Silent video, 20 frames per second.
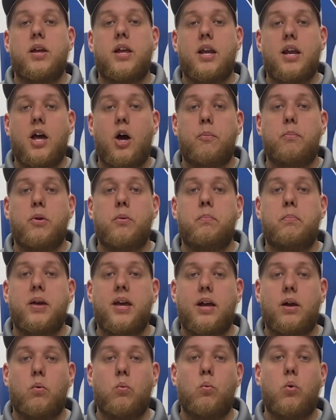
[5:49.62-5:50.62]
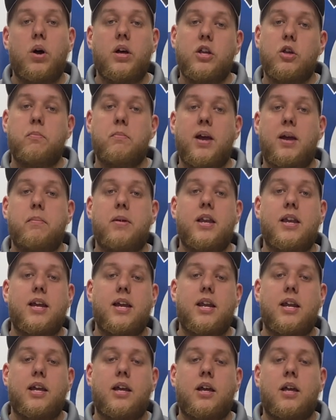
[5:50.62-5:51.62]
we can help you pick what you may be
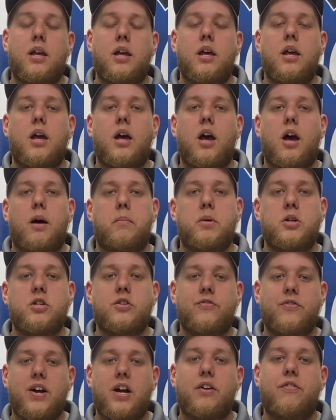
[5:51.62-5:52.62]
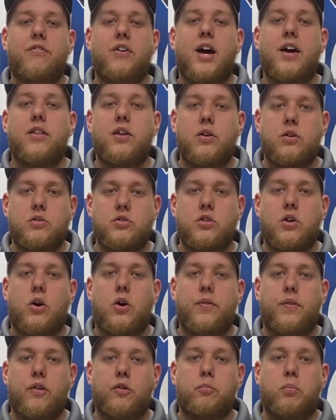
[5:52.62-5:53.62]
needing, uh, but just verify that you're
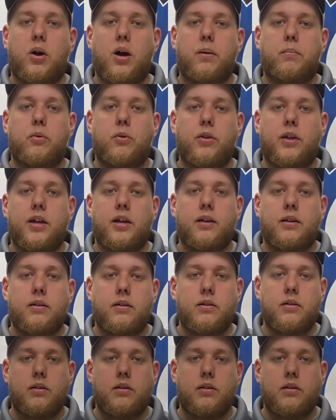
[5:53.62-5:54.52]
installing these properly.